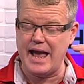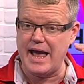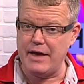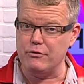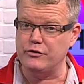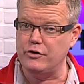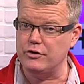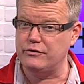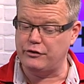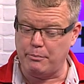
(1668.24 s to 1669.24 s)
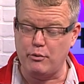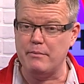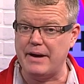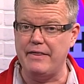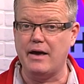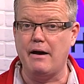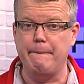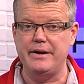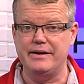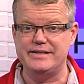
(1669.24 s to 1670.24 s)
And there's good support by the
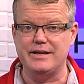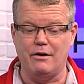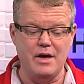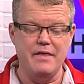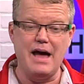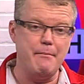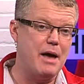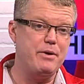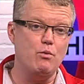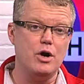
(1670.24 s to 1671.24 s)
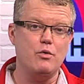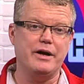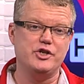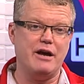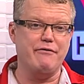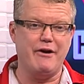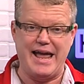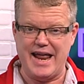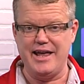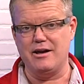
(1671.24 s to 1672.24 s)
company itself. That might be one quick check for
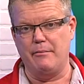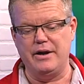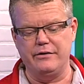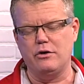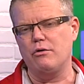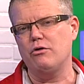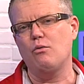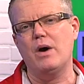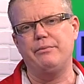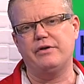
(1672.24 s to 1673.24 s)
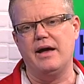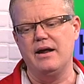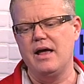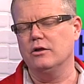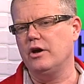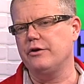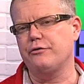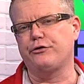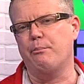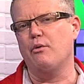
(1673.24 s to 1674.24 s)
any company, is go to their website, look at
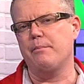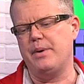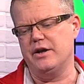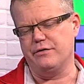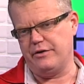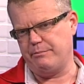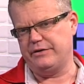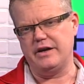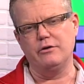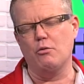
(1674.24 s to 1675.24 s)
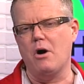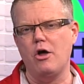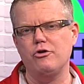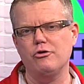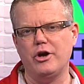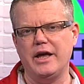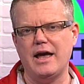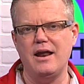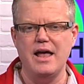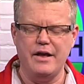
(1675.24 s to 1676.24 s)
their support page for the particular model you're looking
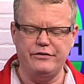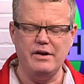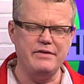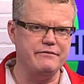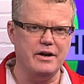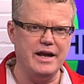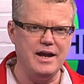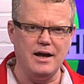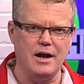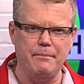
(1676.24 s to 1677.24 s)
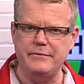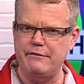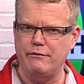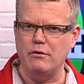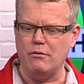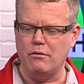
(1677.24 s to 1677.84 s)
at, and see if they've done any kind of update for it,